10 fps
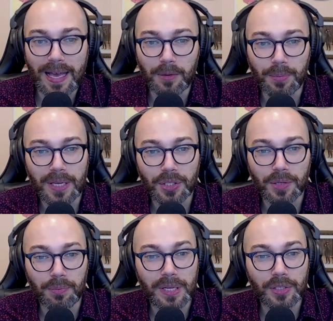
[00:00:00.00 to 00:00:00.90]

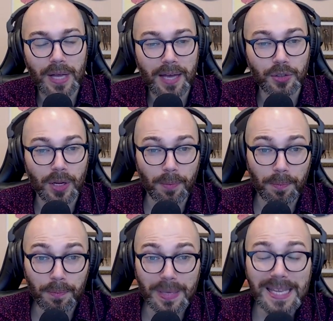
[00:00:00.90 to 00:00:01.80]
outpatient
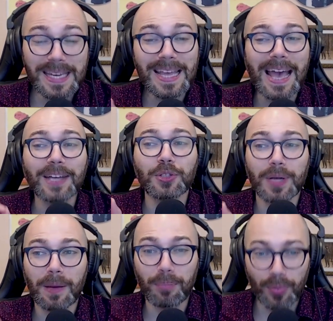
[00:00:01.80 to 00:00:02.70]

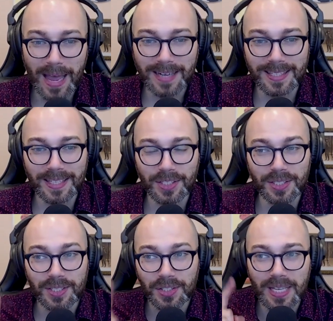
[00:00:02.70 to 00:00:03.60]
pediatric
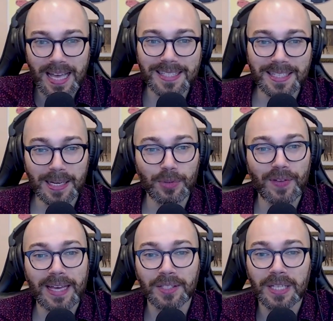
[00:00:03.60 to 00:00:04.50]
practice, say that 10 times
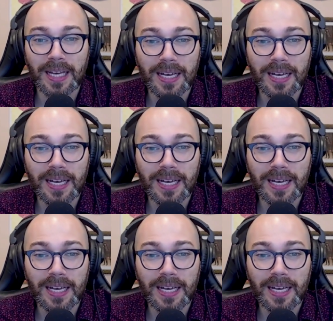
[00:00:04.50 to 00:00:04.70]
fast,